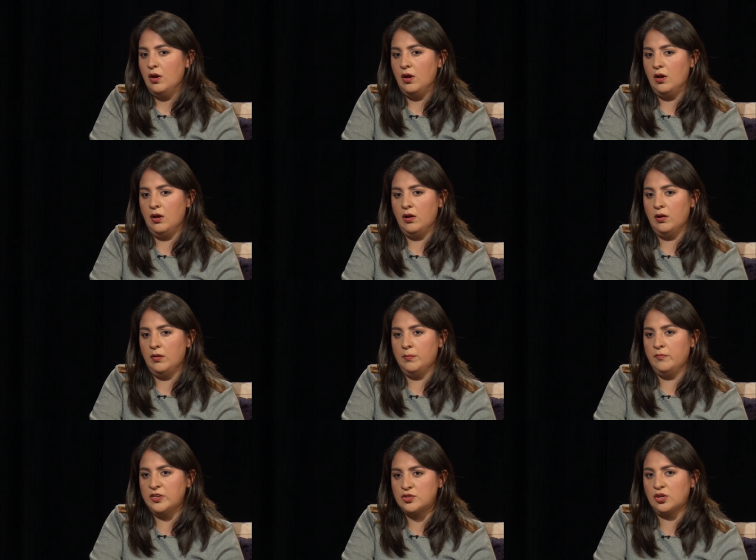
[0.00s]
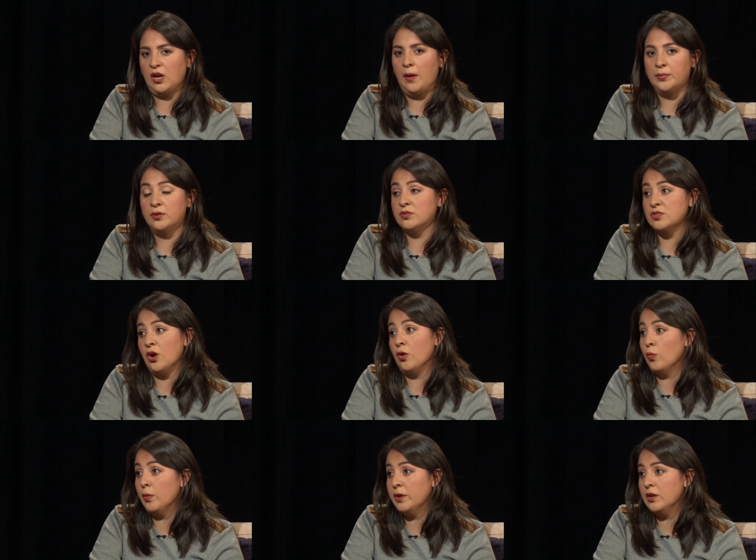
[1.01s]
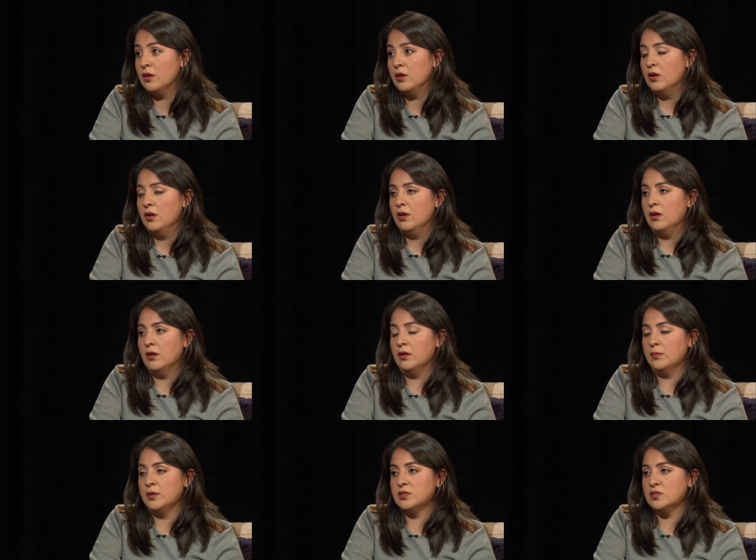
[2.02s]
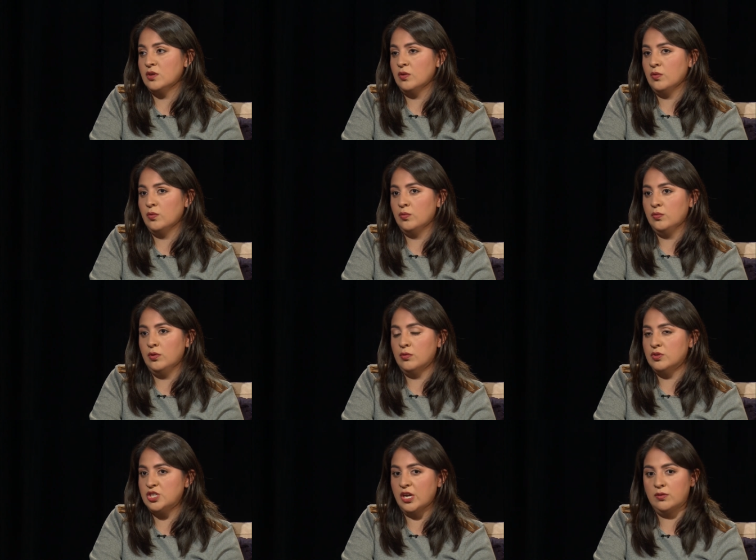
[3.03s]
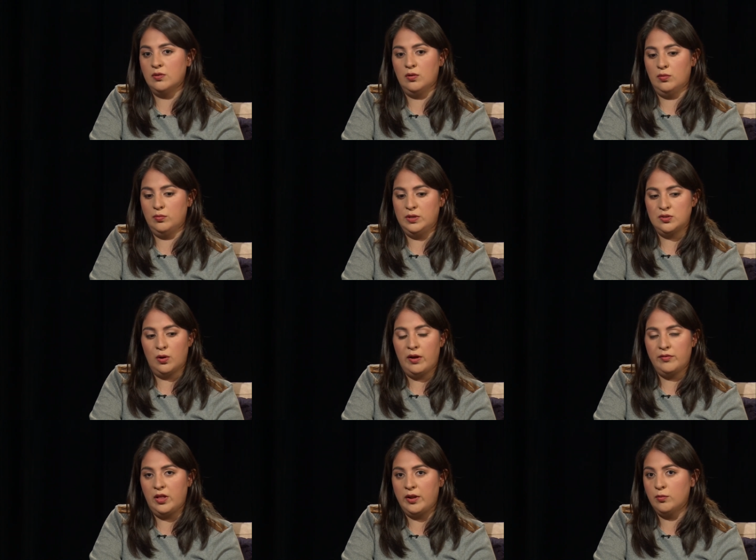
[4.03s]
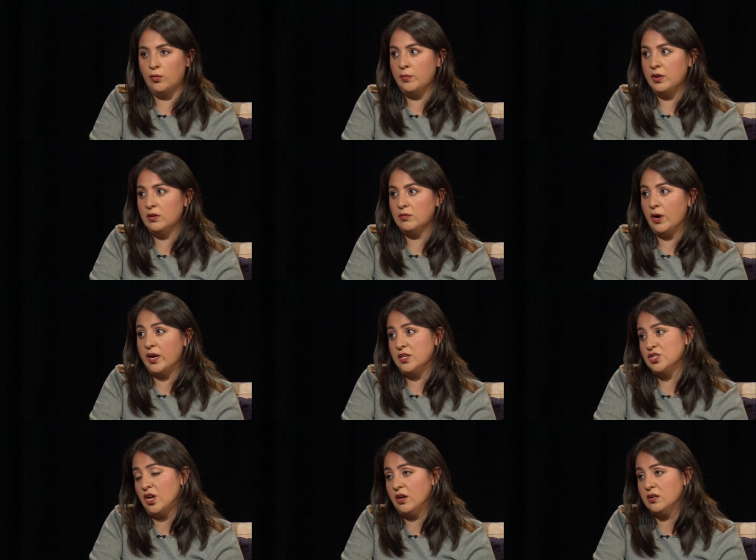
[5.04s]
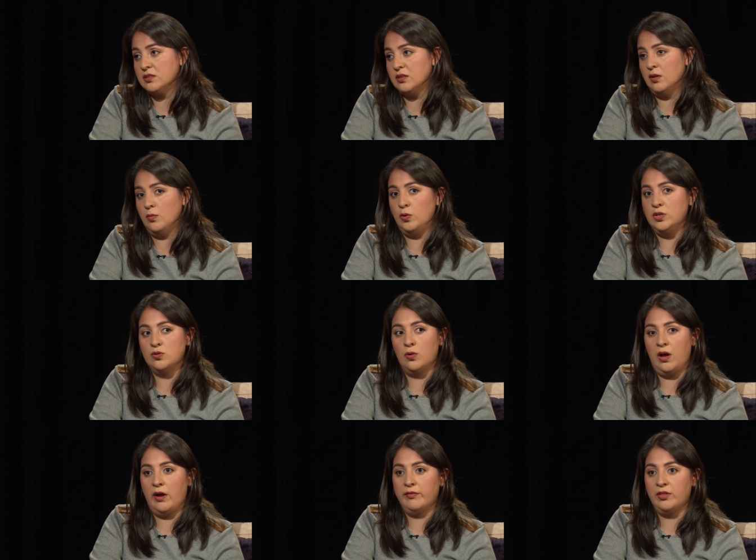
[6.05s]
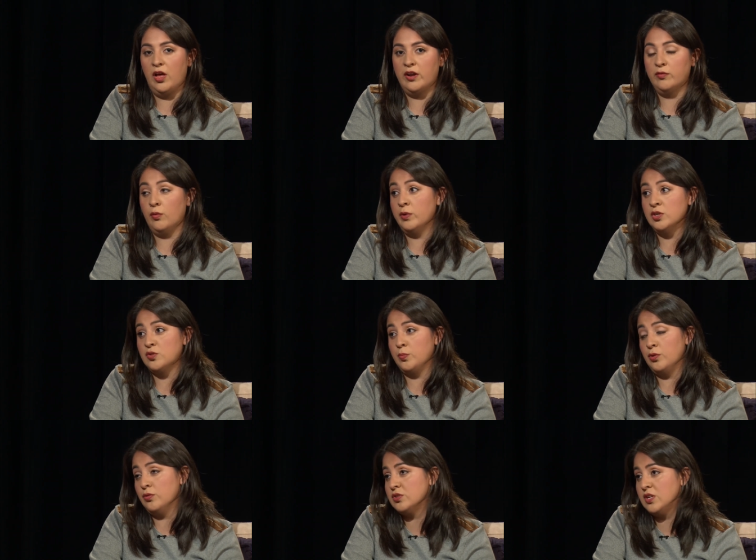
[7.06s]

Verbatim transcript: uh, venture capitals are women. Um, and so, mm. you know, in general, we don't have a lot of women writing checks and we don't have a lot of women entrepreneurs